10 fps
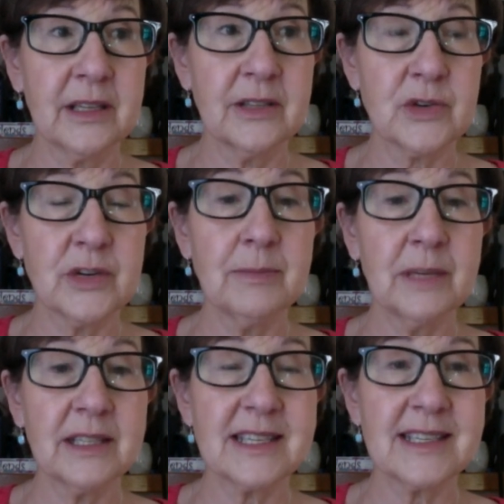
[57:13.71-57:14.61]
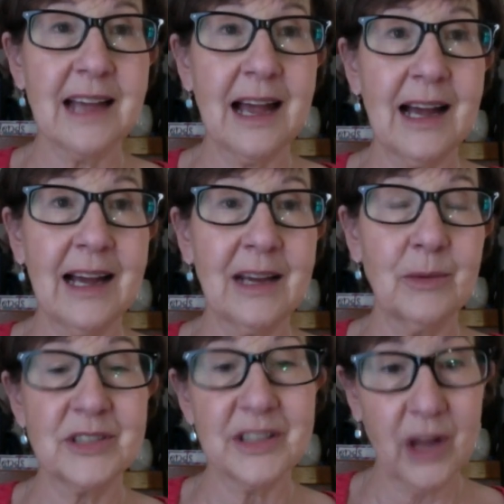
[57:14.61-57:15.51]
treatments, I
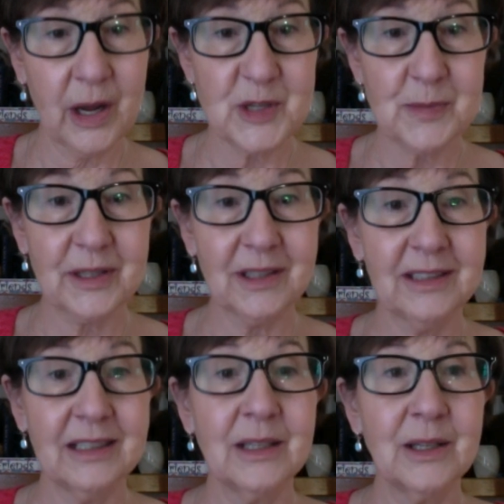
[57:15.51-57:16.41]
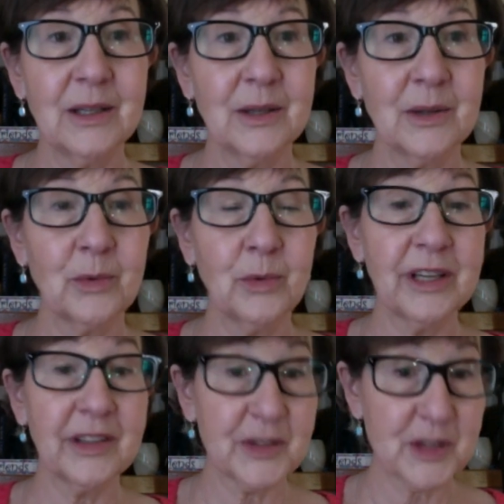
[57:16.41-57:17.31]
was in the hospital
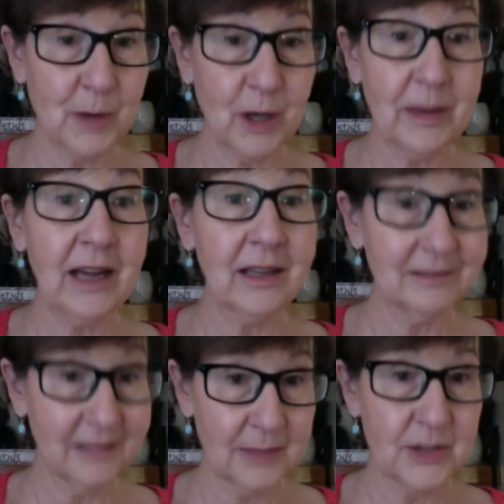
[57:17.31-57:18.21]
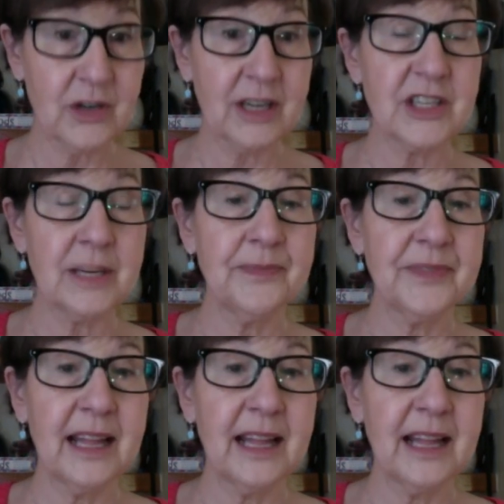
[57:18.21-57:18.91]
with the small bowel obstruction.